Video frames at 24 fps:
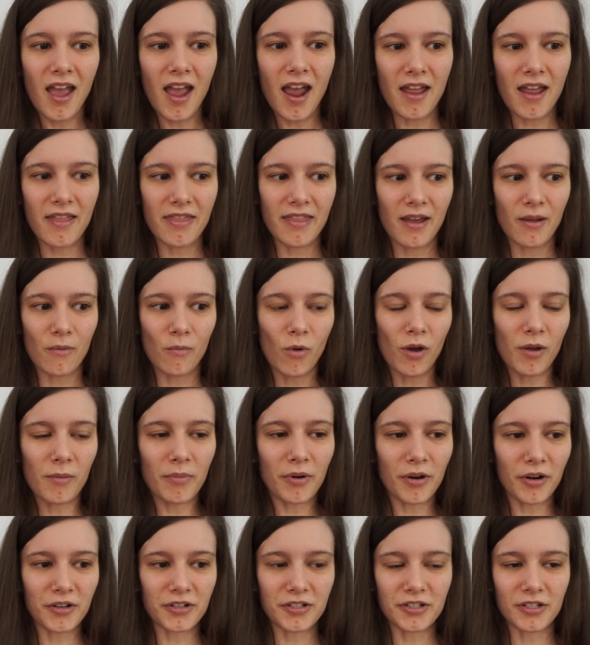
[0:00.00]
And then one
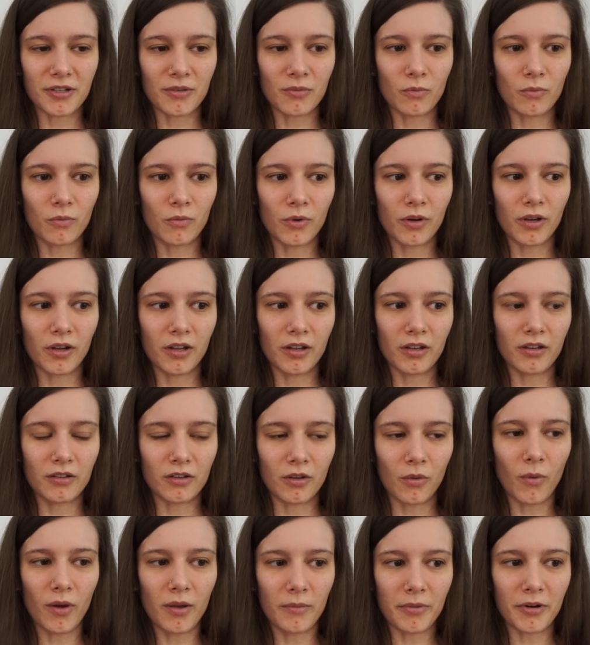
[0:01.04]
person would,
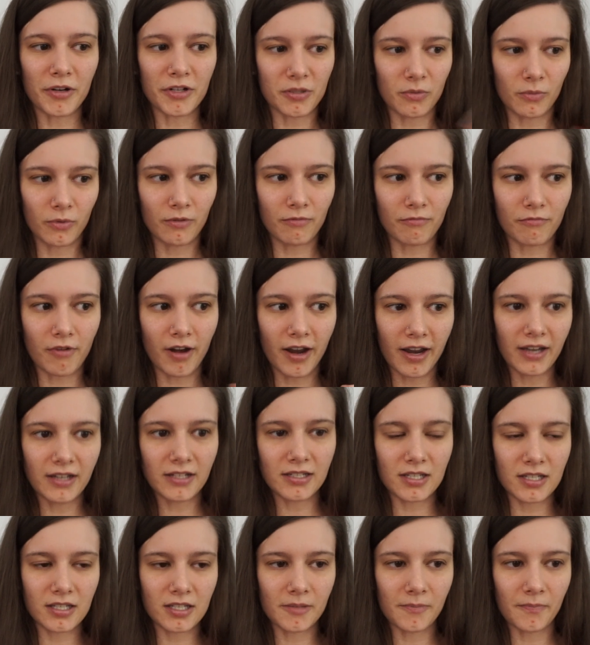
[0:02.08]
the one person would
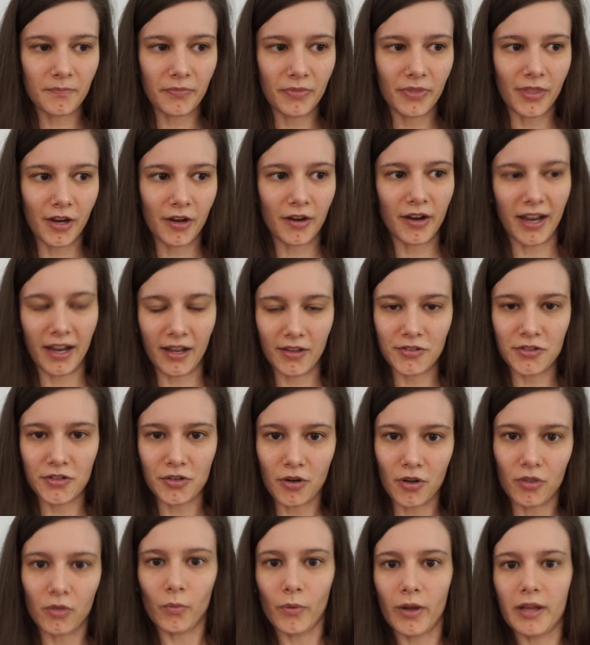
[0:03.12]
write their answer
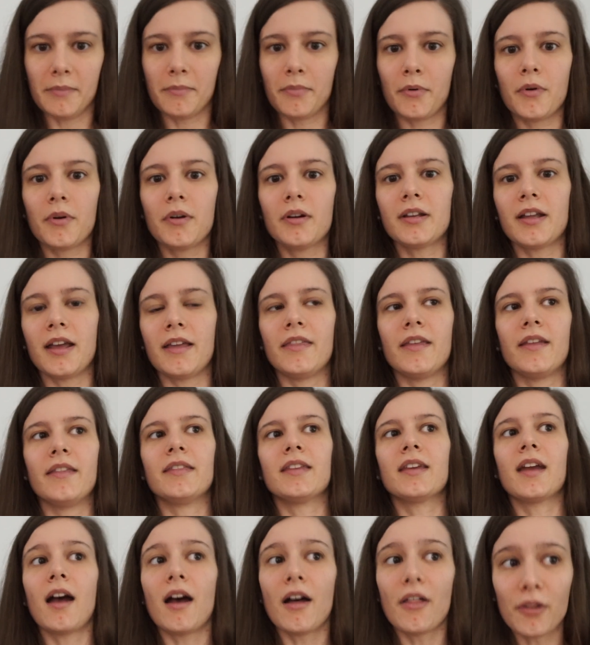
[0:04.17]
on the whiteboard, and then
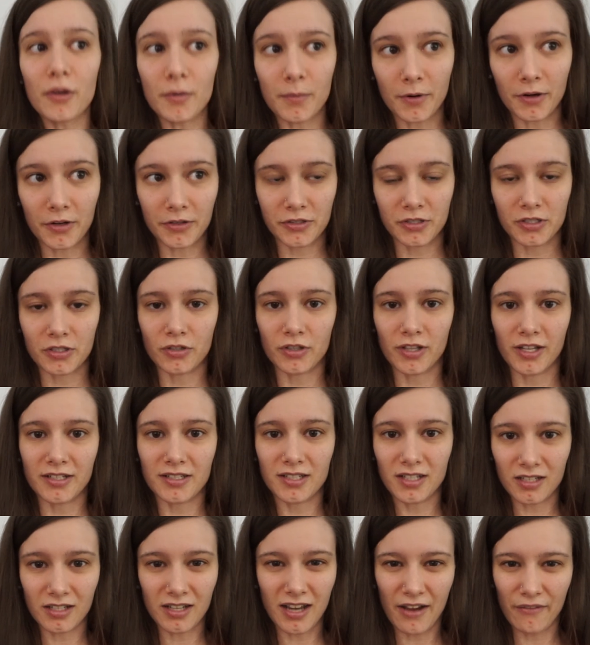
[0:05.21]
the other person that
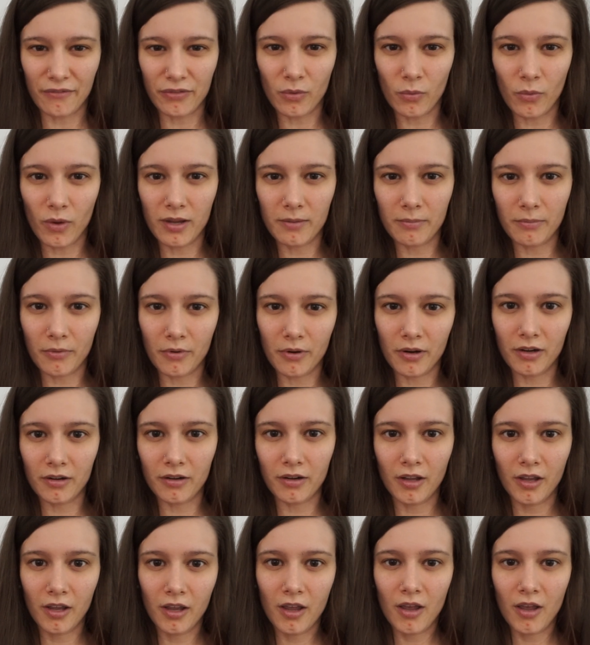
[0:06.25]
didn't have the whiteboard